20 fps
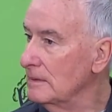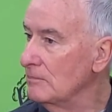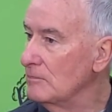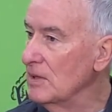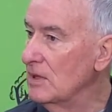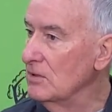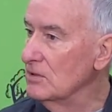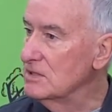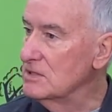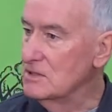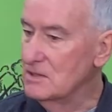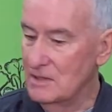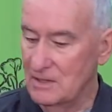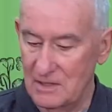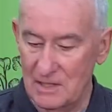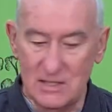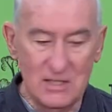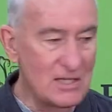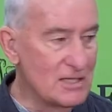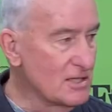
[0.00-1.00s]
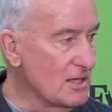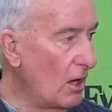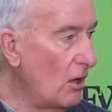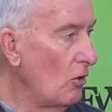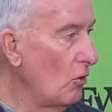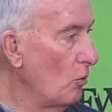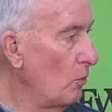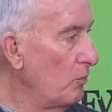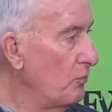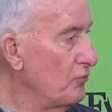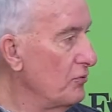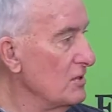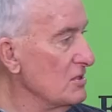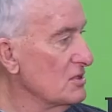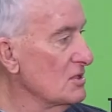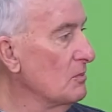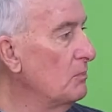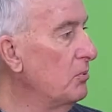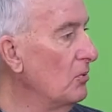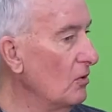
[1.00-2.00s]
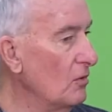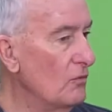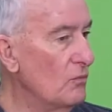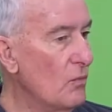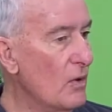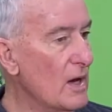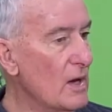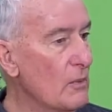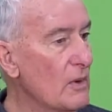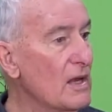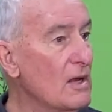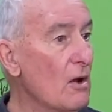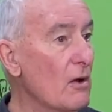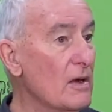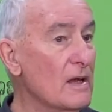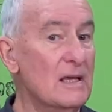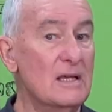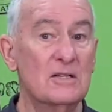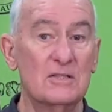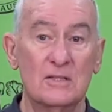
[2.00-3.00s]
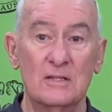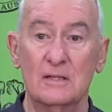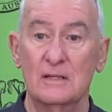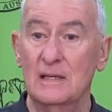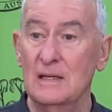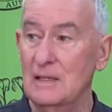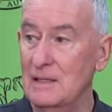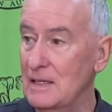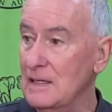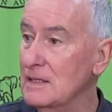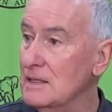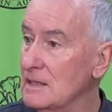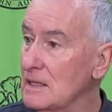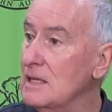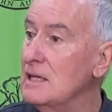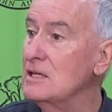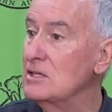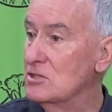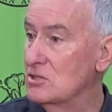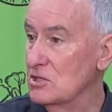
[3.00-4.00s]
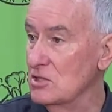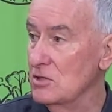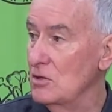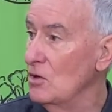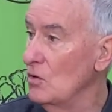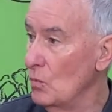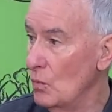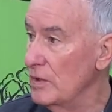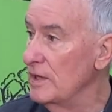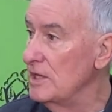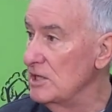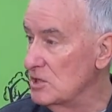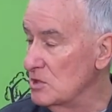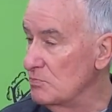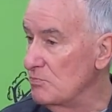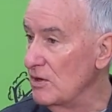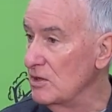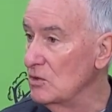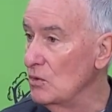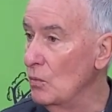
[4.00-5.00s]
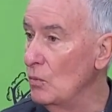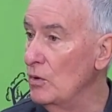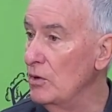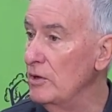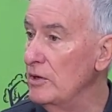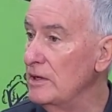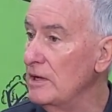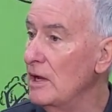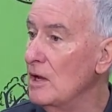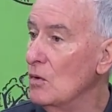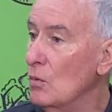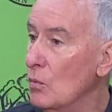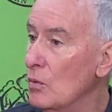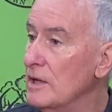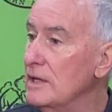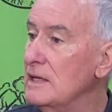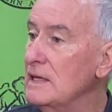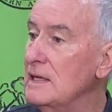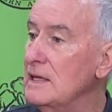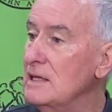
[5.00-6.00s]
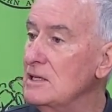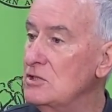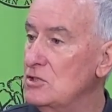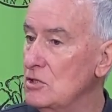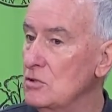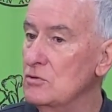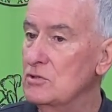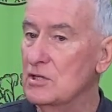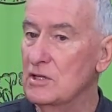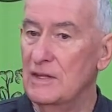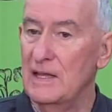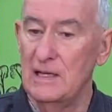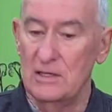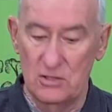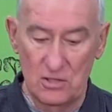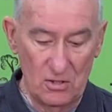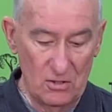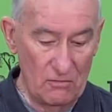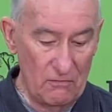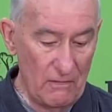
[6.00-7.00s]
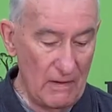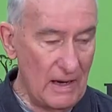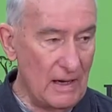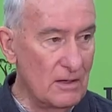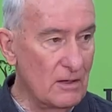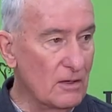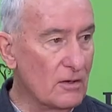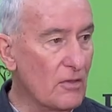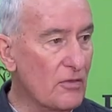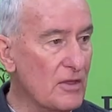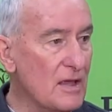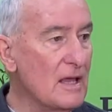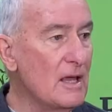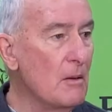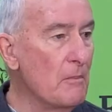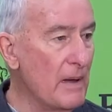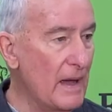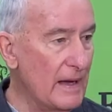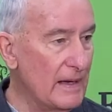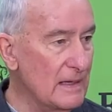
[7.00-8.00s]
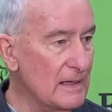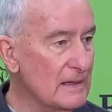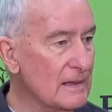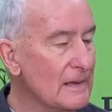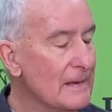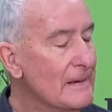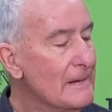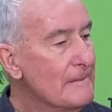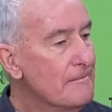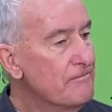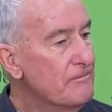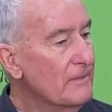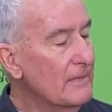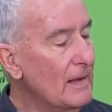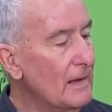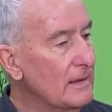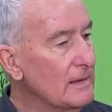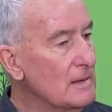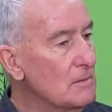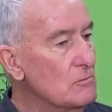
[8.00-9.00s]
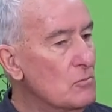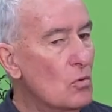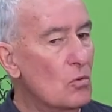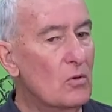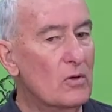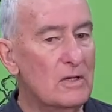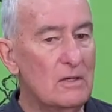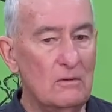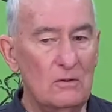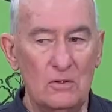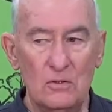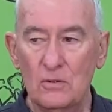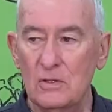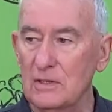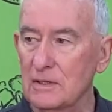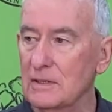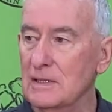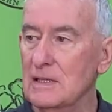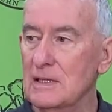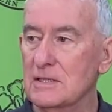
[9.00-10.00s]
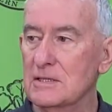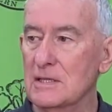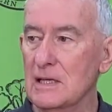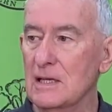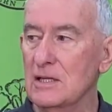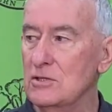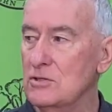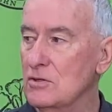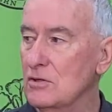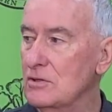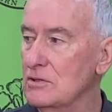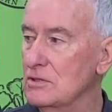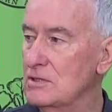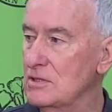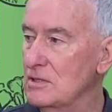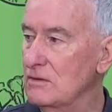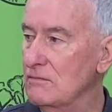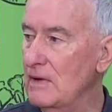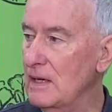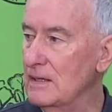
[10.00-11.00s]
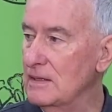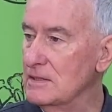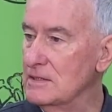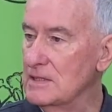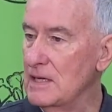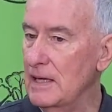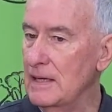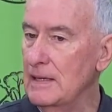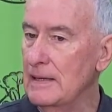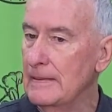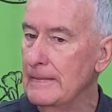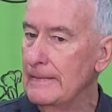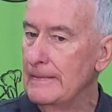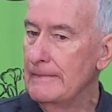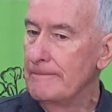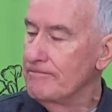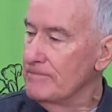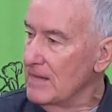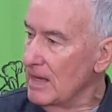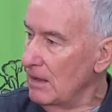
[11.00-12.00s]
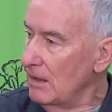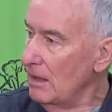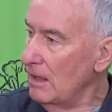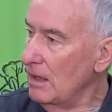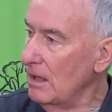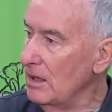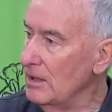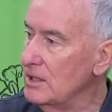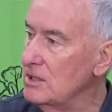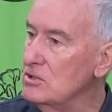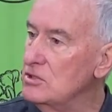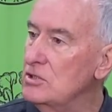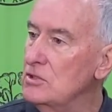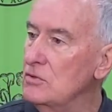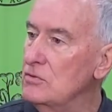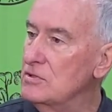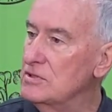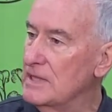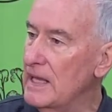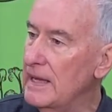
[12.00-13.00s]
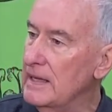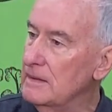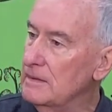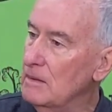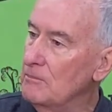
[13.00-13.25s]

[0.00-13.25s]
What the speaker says: Because this is the whole principle of where we're going, is that we need to spread the word. We need you to then turn around and think about it. And the more you look at these things, you can turn around and say, I could use that